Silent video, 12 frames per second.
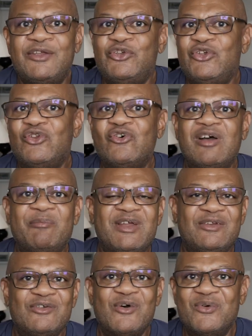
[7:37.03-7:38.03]
You know I've
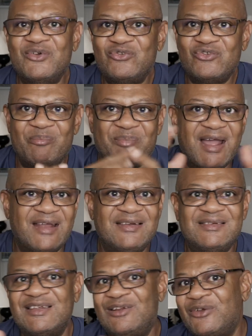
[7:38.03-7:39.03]
been going through the
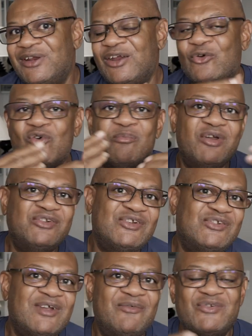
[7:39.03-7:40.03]
patents and looking at a whole bunch of
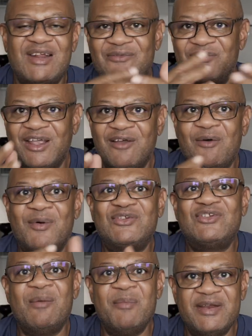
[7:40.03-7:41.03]
stuff trying to figure out what's
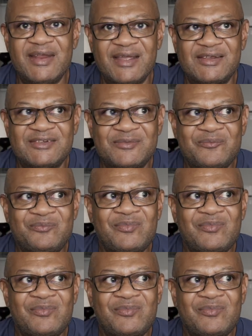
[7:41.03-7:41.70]
coming next.